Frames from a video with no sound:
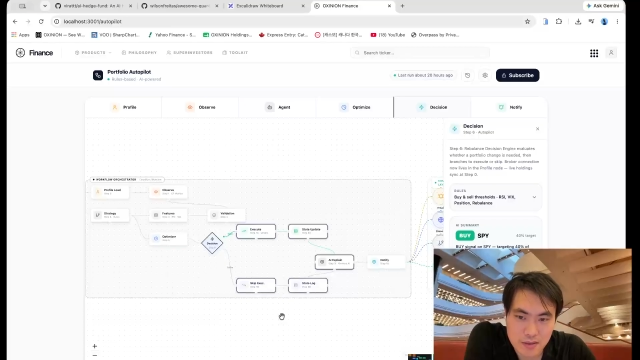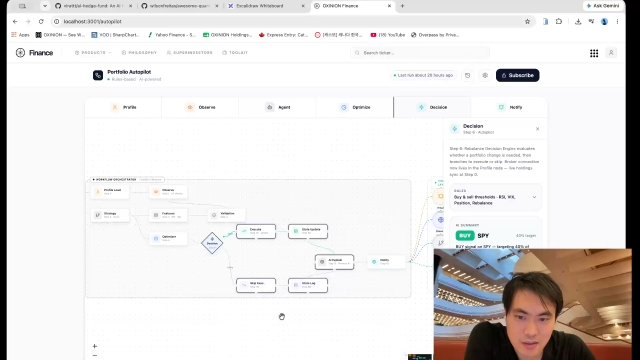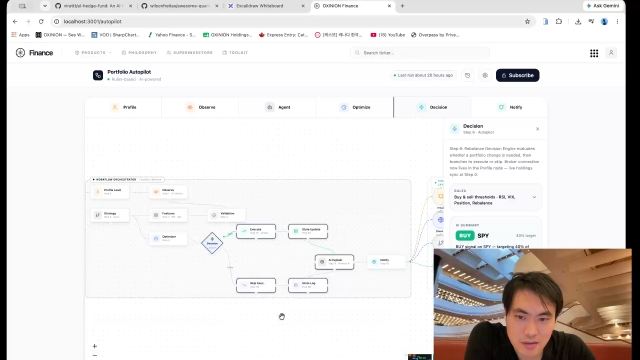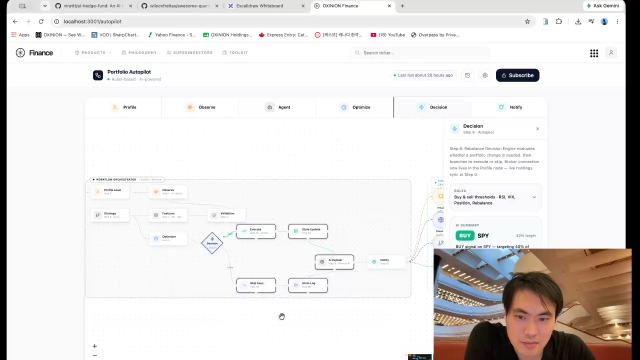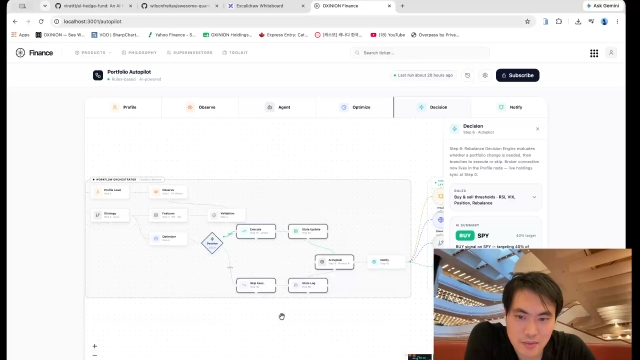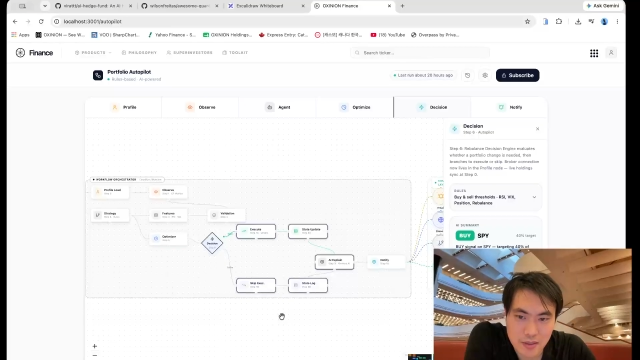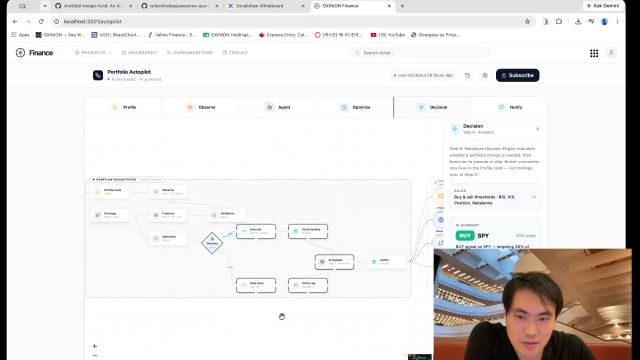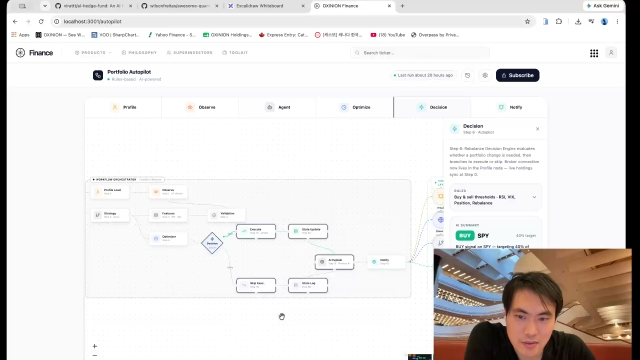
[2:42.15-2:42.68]
not
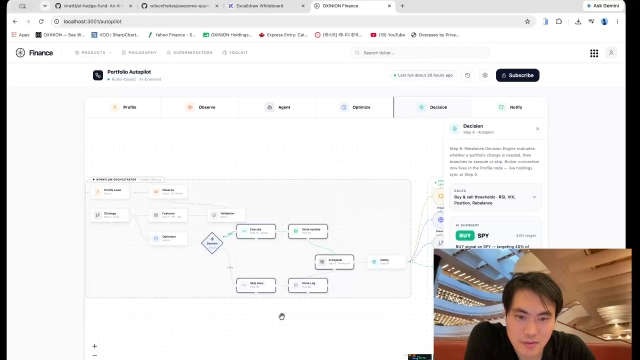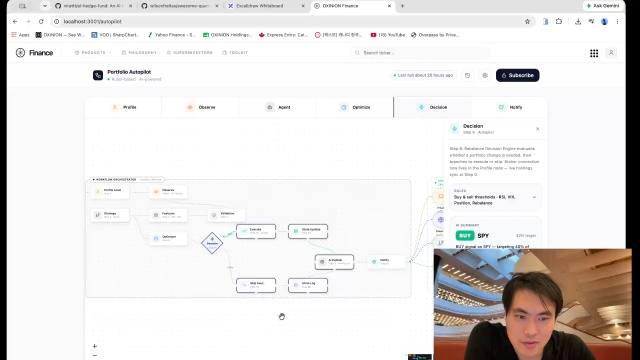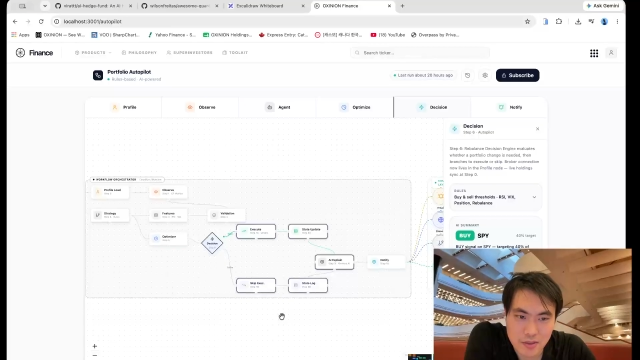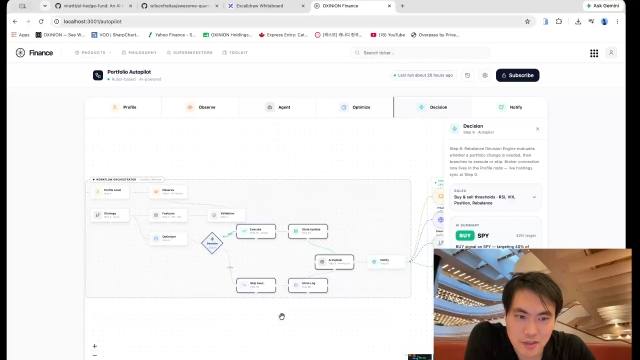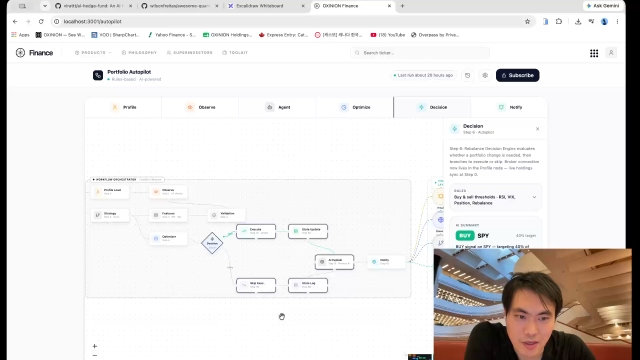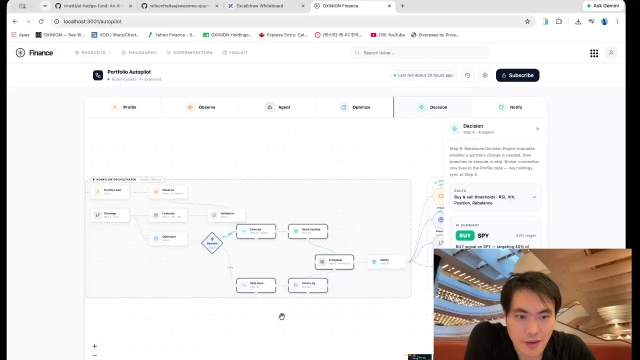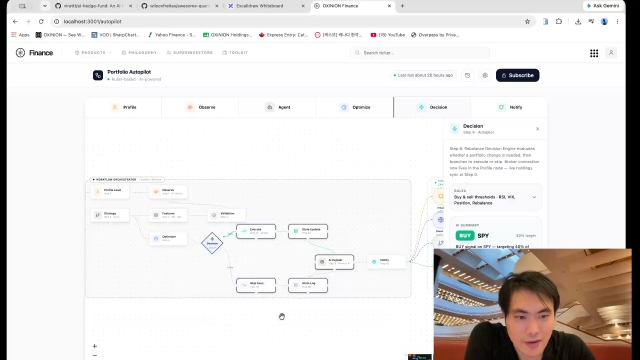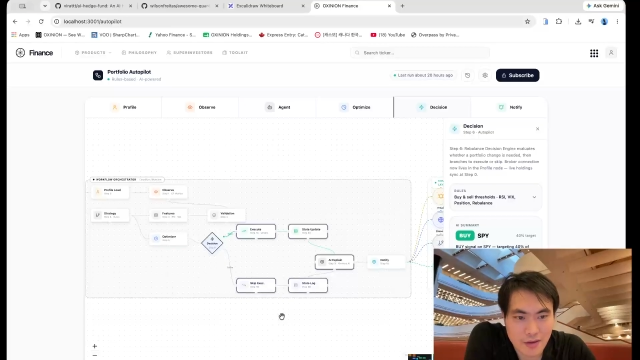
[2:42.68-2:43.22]
about
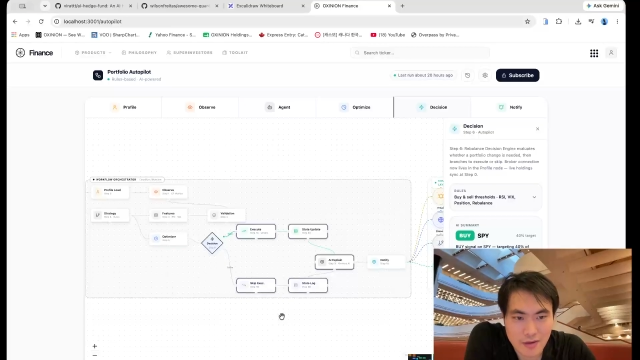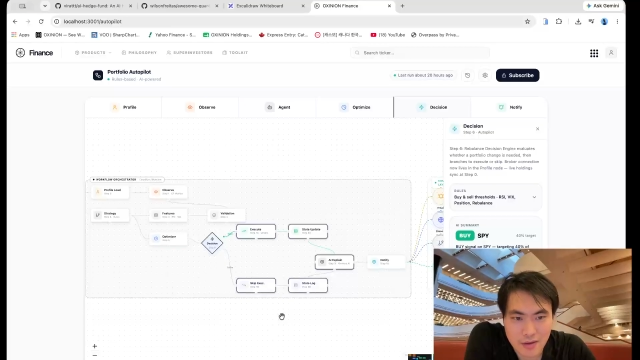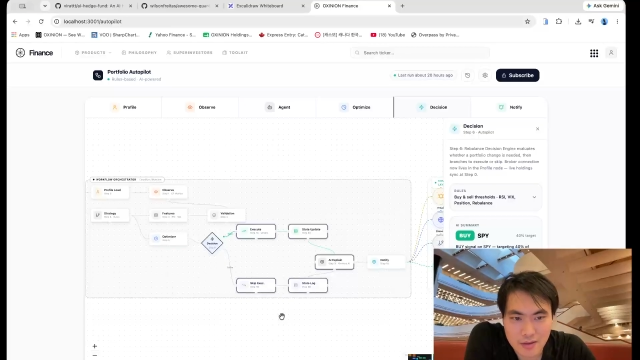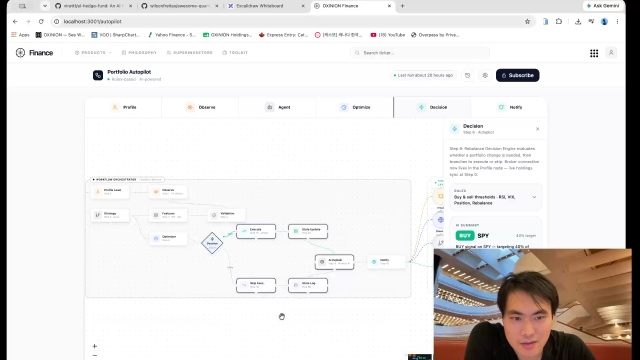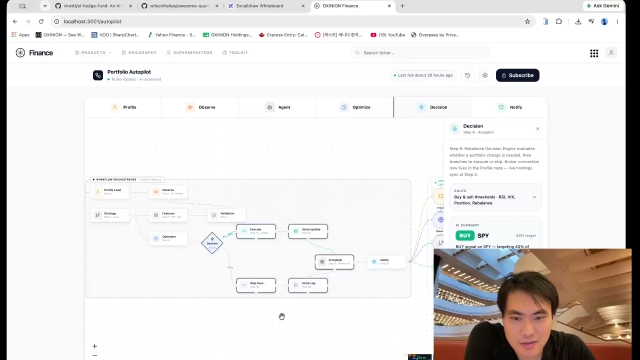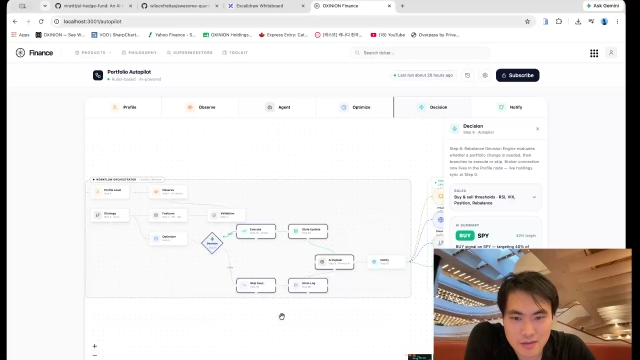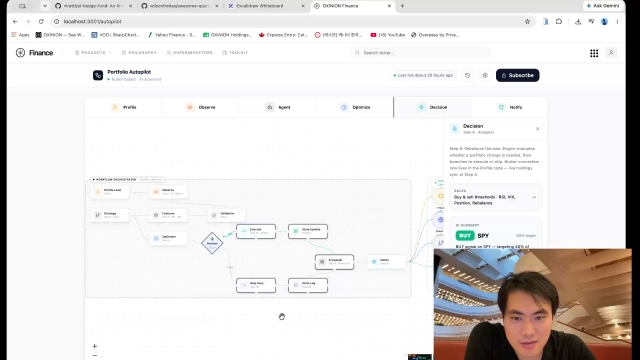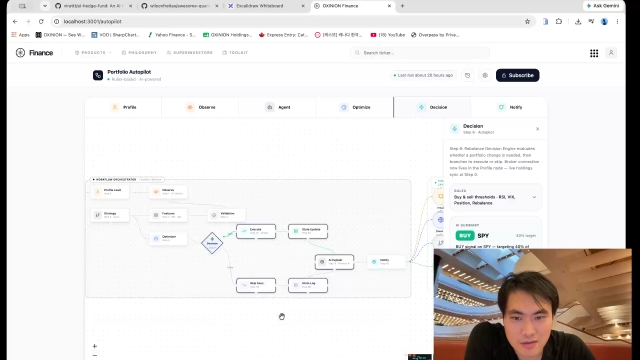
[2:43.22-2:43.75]
only
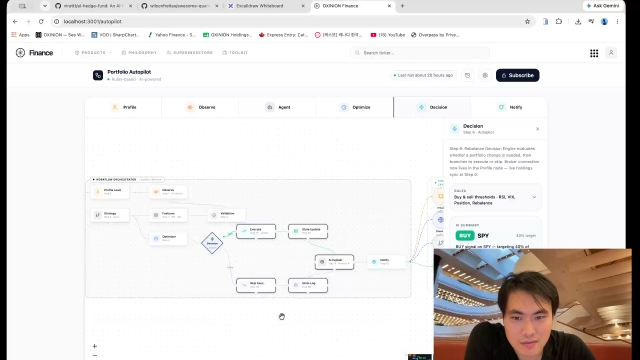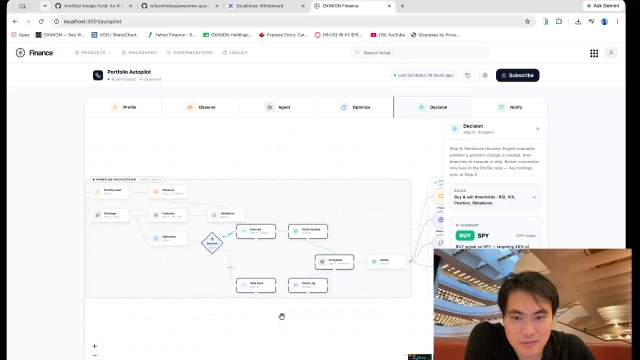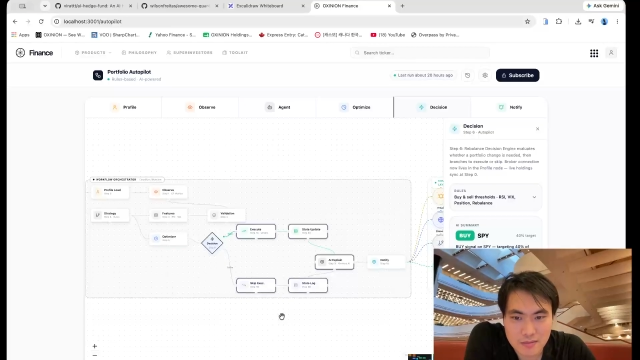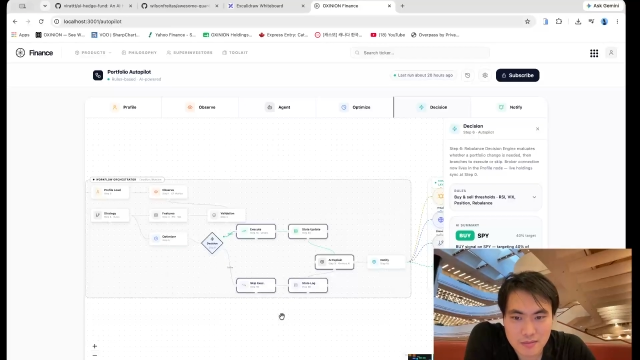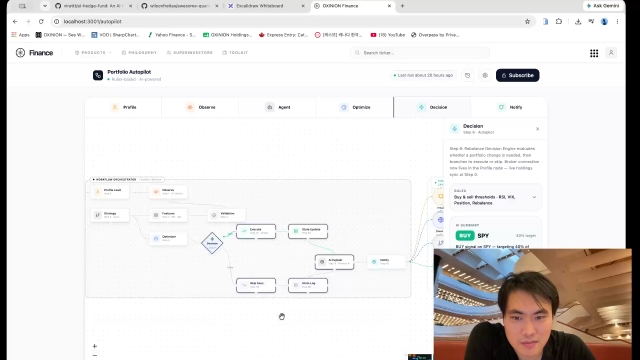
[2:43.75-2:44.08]
AI stuff.